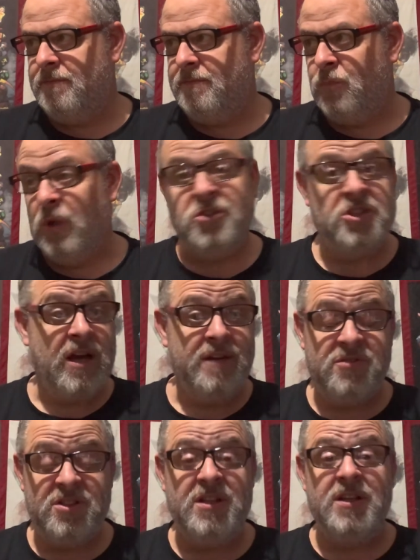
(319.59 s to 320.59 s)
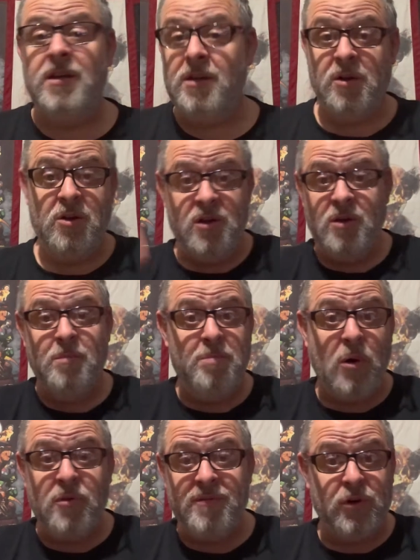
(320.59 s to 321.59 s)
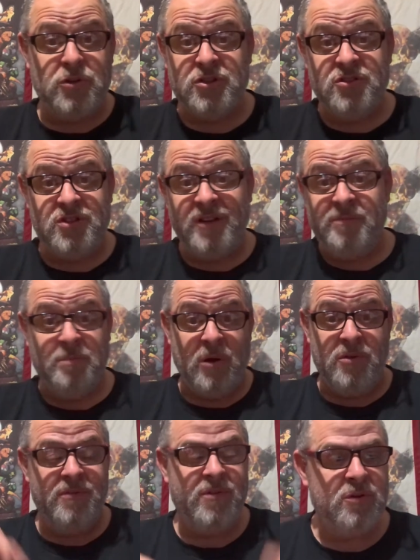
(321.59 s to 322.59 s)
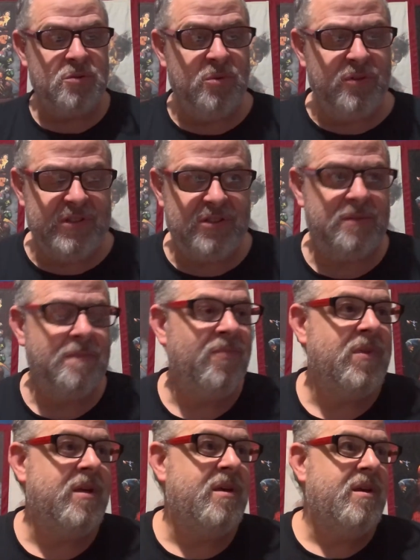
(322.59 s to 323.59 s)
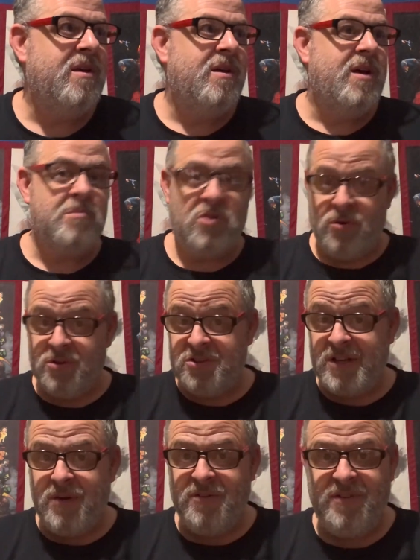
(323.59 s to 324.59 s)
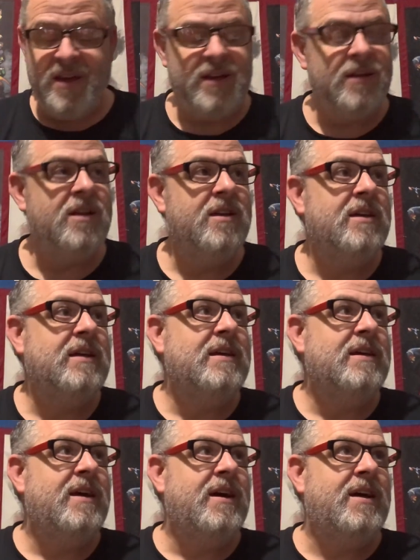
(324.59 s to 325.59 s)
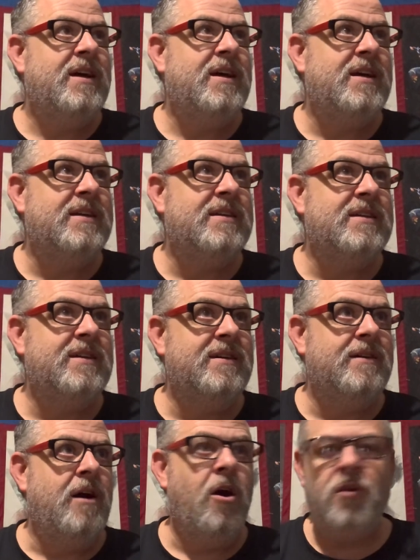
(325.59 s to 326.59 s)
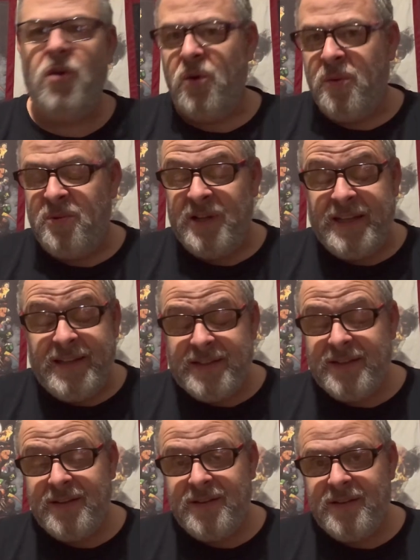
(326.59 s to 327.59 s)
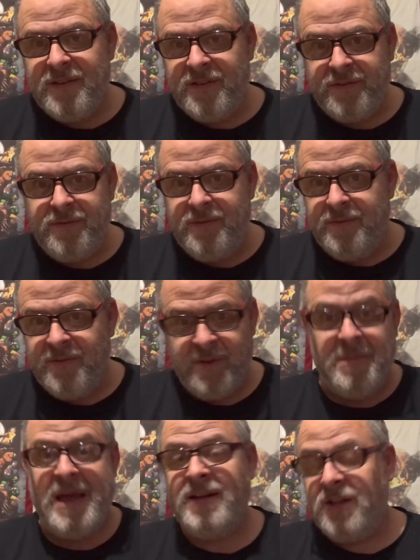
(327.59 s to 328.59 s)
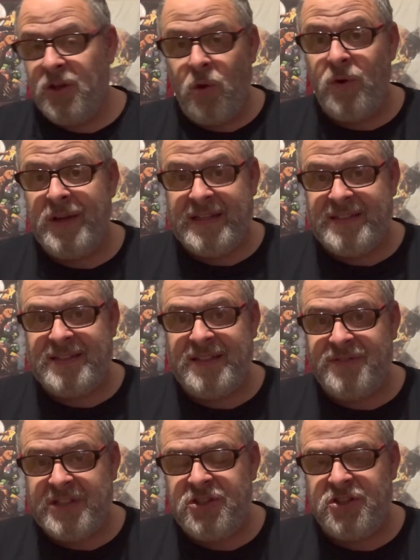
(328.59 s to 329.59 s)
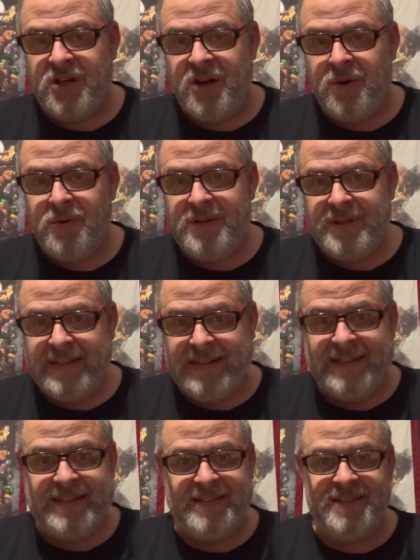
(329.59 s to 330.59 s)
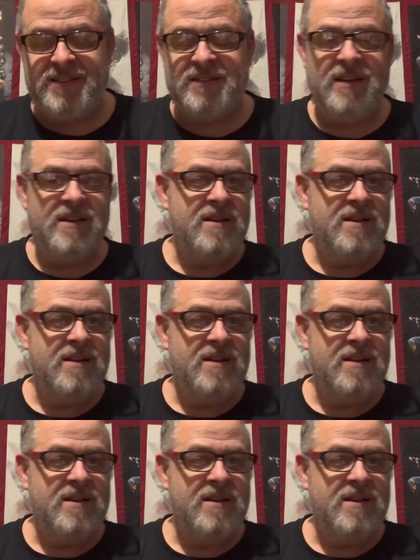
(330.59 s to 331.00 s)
Which I have seen both versions of both of those movies. I'm a Kurosawa fan. Arguably, the Mandalorian TV show is